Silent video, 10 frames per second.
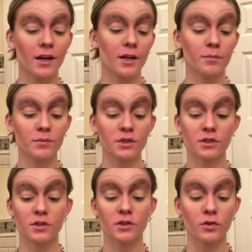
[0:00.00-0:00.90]
I'm
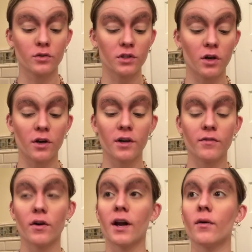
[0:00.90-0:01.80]
so sorry
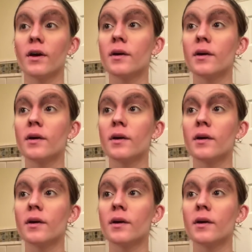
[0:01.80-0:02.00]
for how I